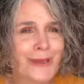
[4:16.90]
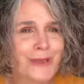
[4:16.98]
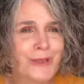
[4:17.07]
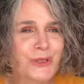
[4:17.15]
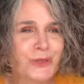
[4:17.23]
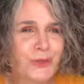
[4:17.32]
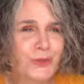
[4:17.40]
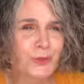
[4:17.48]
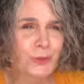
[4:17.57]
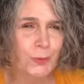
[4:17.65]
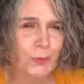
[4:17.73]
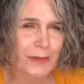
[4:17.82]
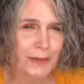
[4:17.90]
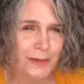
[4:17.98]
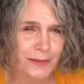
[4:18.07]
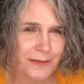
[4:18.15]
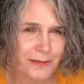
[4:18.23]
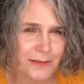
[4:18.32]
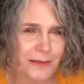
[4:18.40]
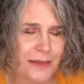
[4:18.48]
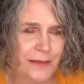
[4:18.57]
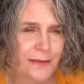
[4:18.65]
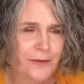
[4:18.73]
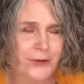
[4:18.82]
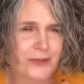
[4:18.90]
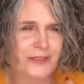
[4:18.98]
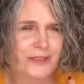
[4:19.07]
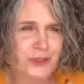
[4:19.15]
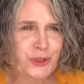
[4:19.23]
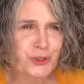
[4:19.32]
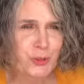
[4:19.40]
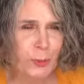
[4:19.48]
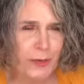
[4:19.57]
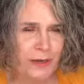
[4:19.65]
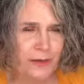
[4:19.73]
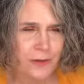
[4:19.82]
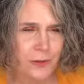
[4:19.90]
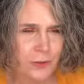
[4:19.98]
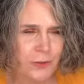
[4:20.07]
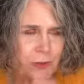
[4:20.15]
sweet. There is a sweet note